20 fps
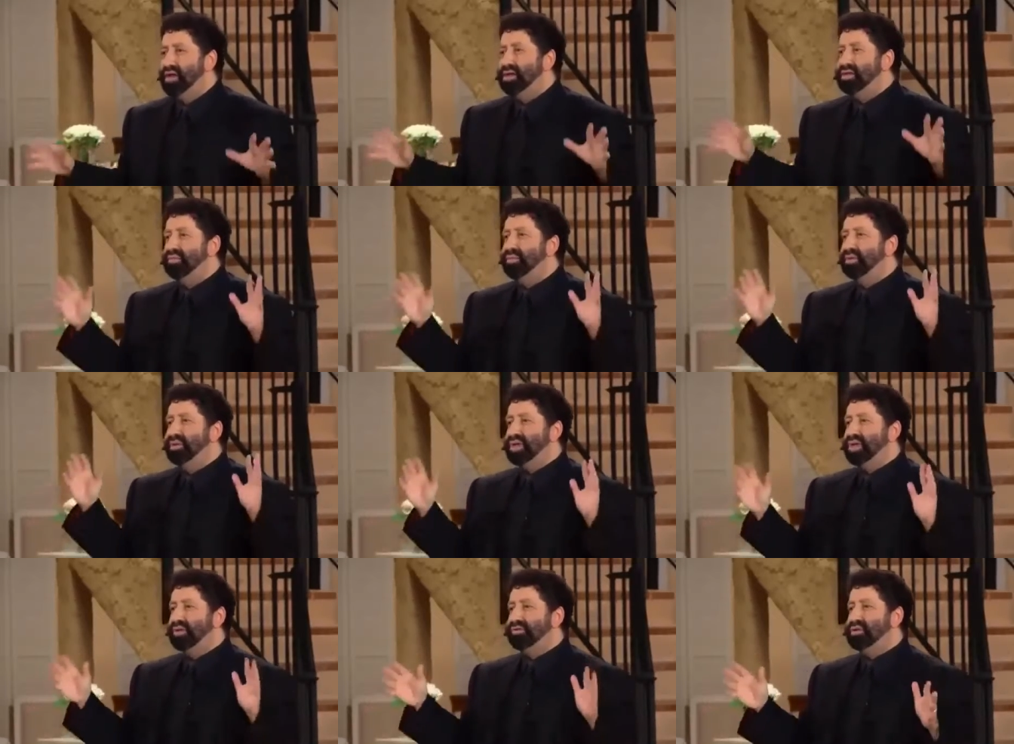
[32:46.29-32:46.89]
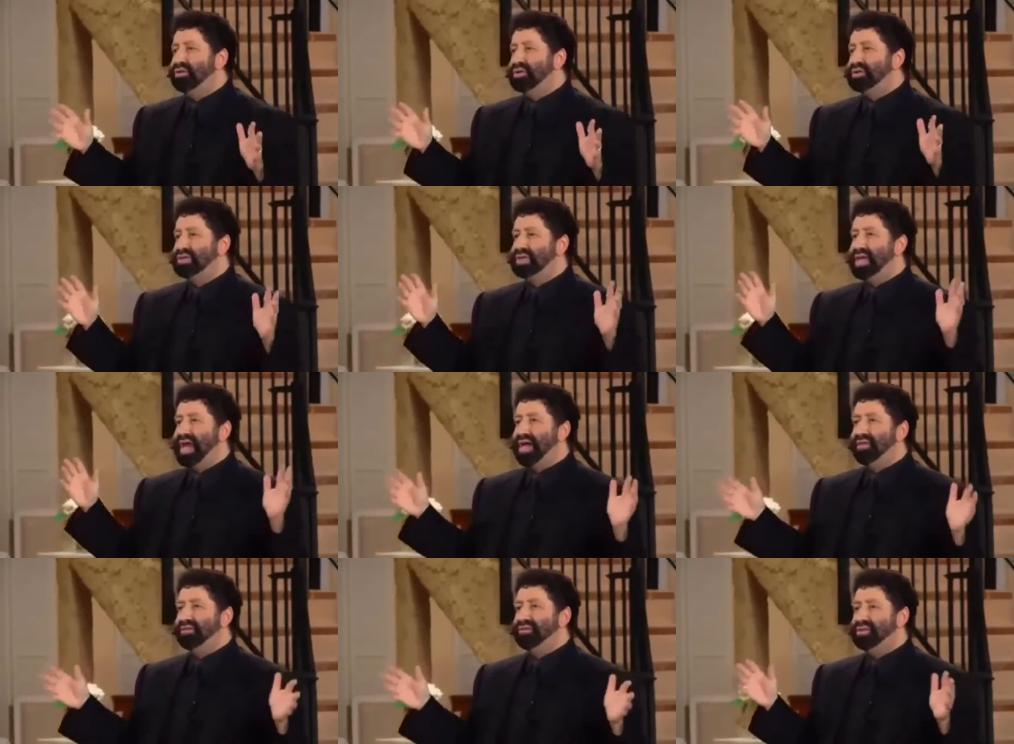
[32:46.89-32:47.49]
The believers
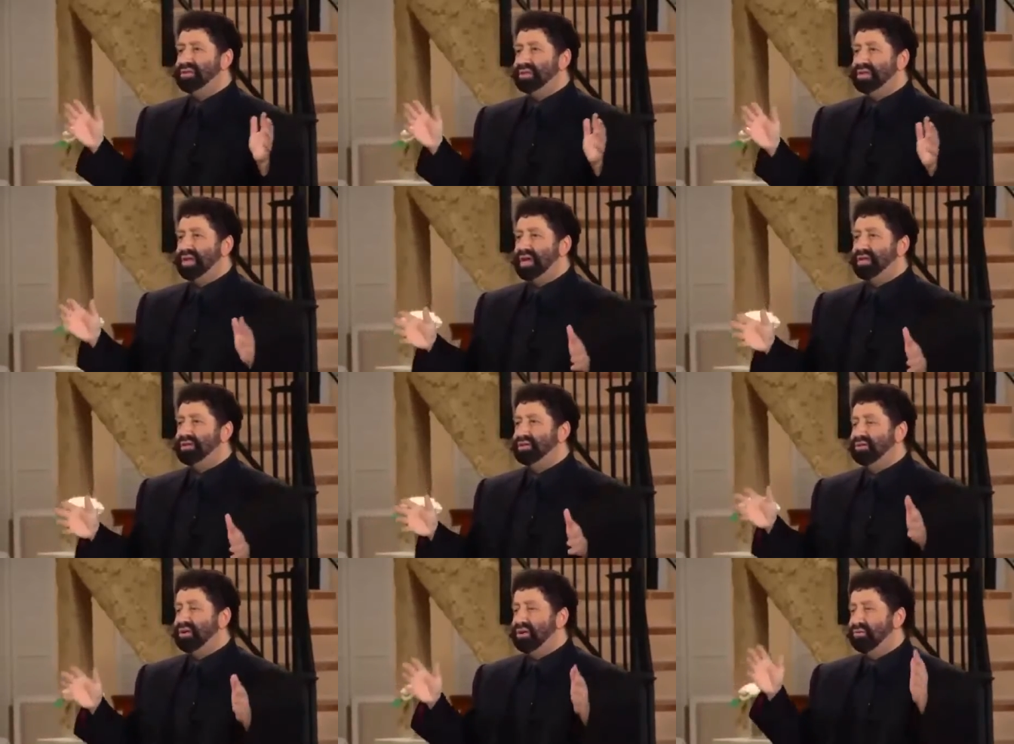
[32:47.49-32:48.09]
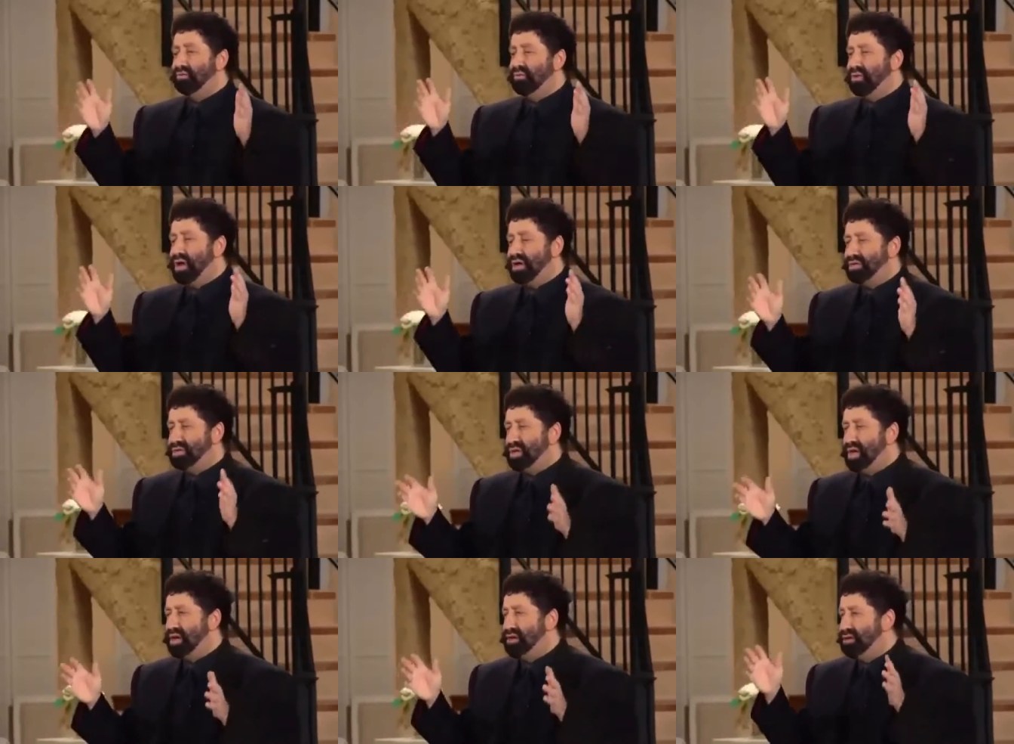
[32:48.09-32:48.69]
gathered together on
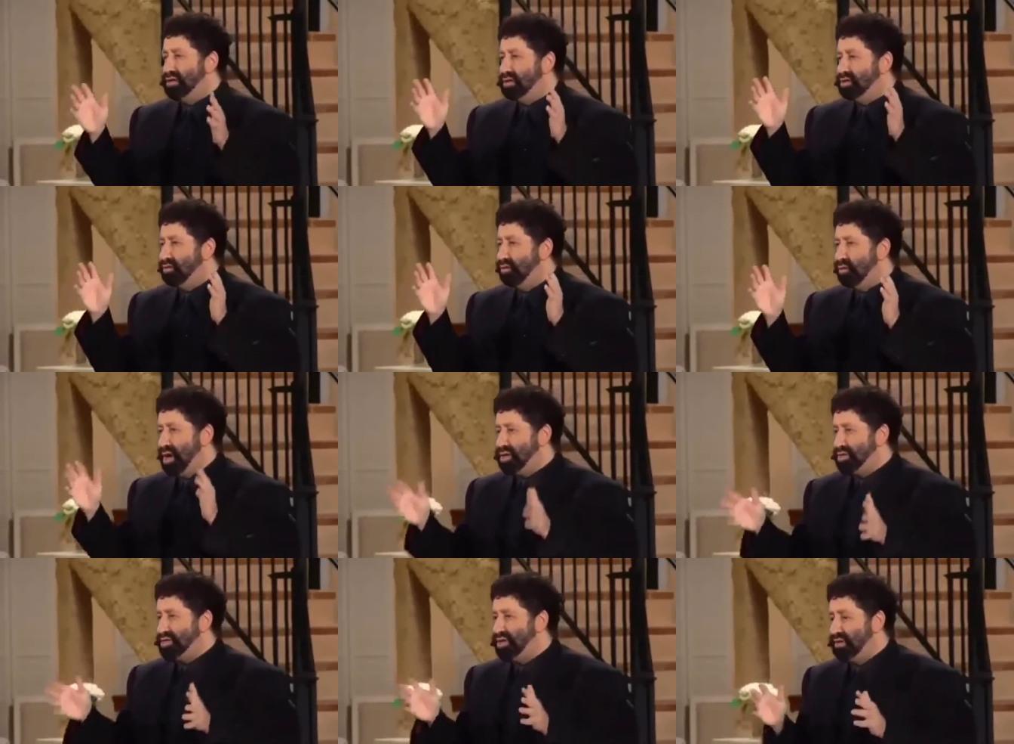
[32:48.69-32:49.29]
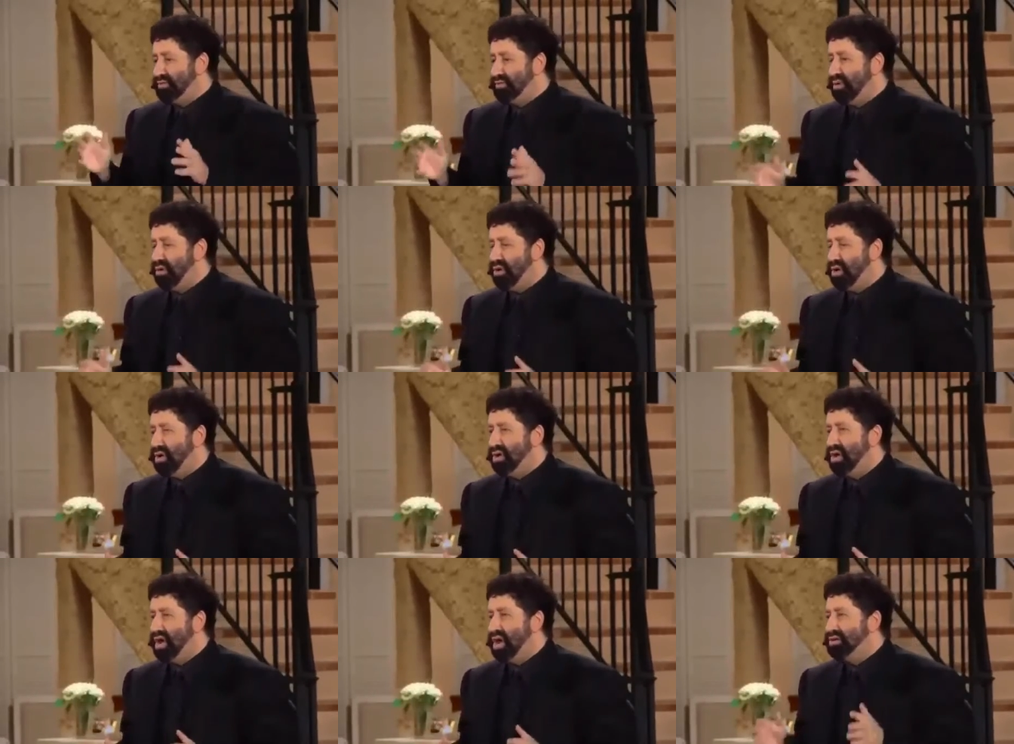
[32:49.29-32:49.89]
the Washington
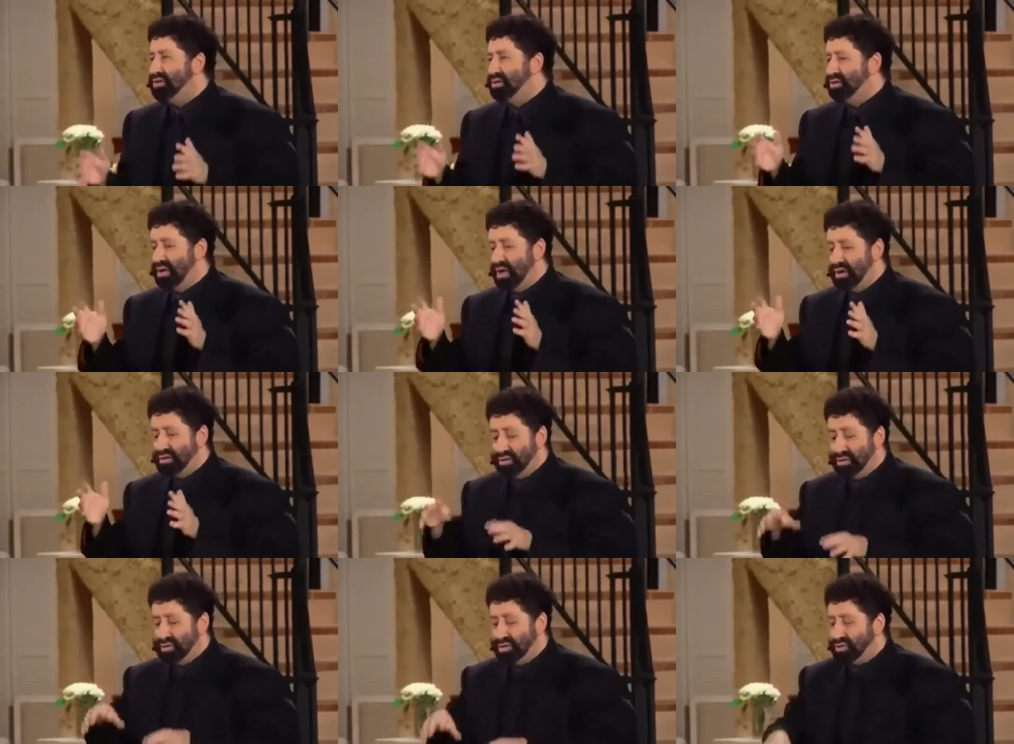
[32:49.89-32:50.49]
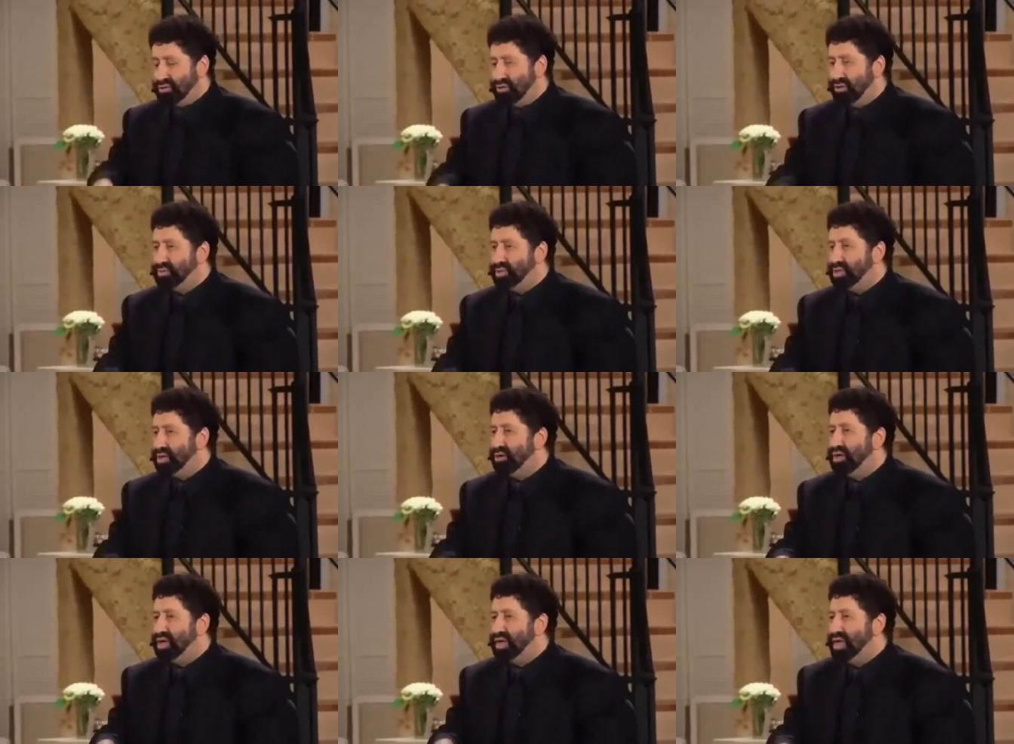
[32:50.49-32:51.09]
Mall under the
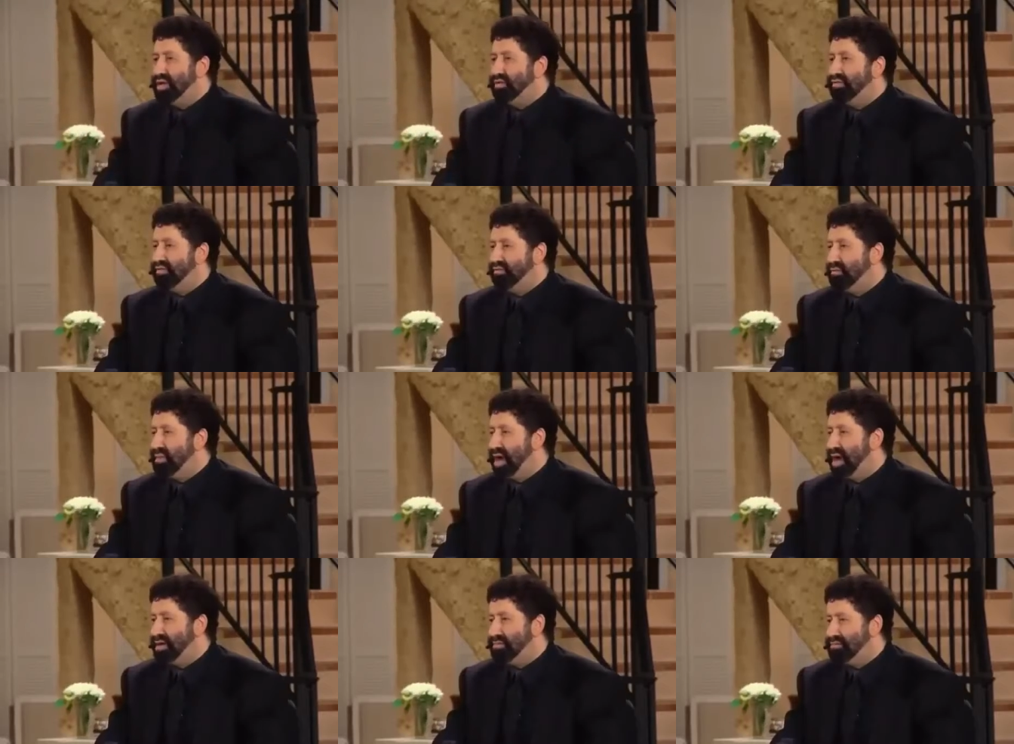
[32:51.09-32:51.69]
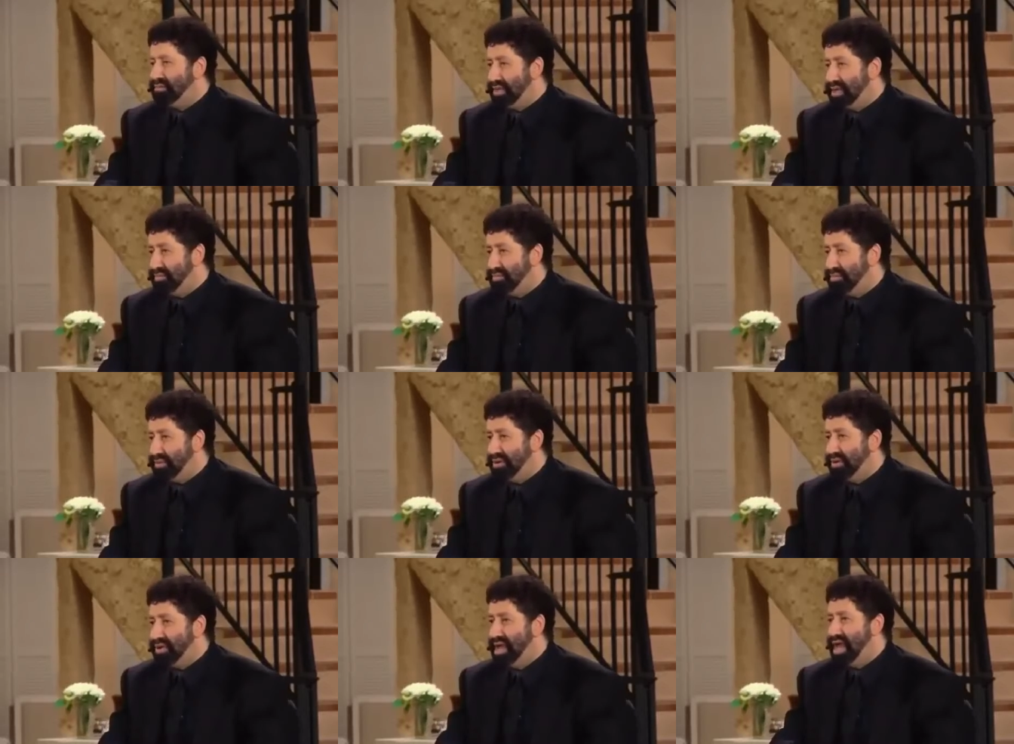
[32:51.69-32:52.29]
scripture, if my
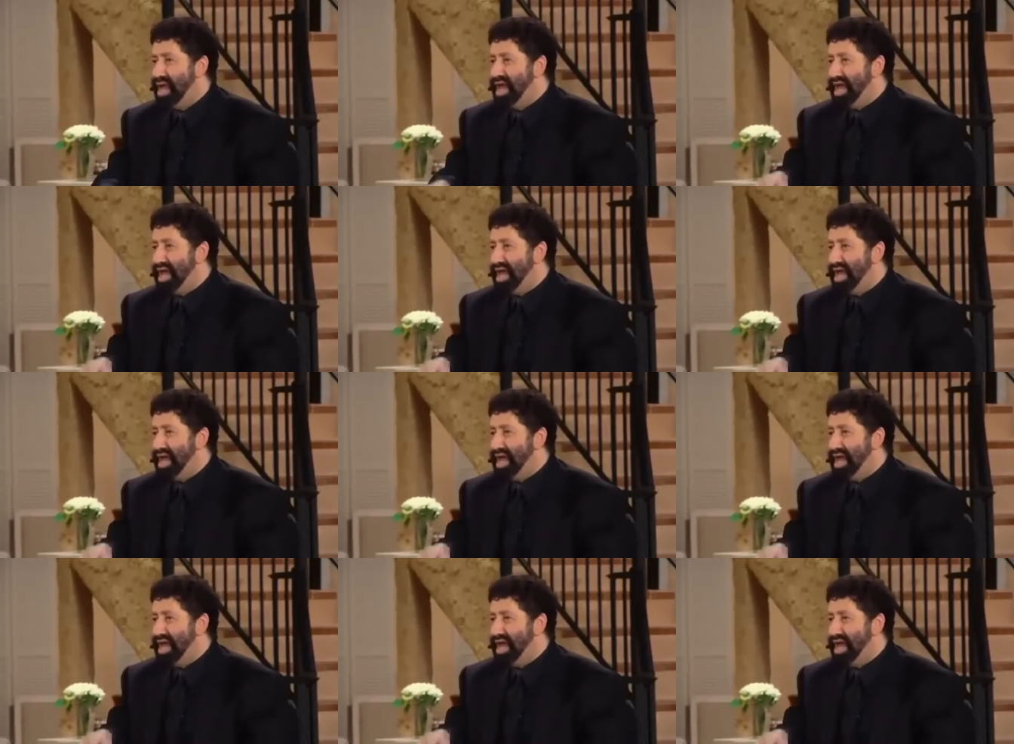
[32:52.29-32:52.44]
people